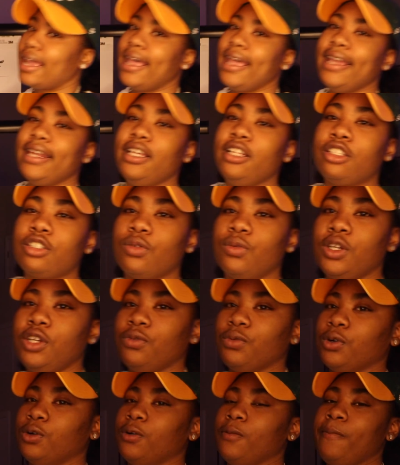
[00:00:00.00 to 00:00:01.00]

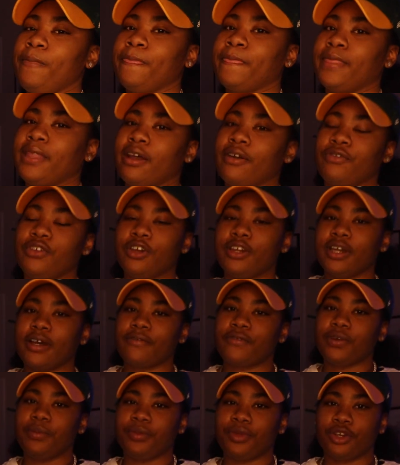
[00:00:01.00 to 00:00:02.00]
80-20 rule. Now, if you're
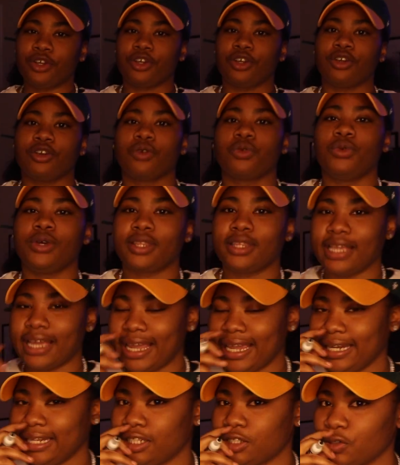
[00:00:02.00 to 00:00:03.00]
not familiar with the
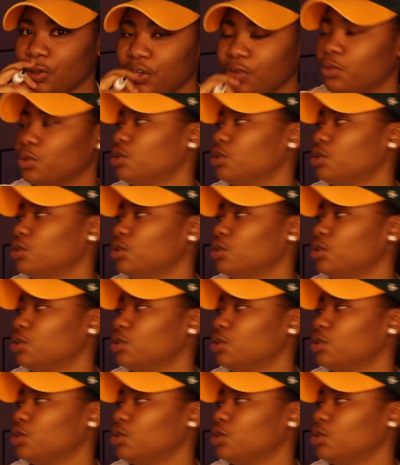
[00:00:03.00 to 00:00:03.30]
80-20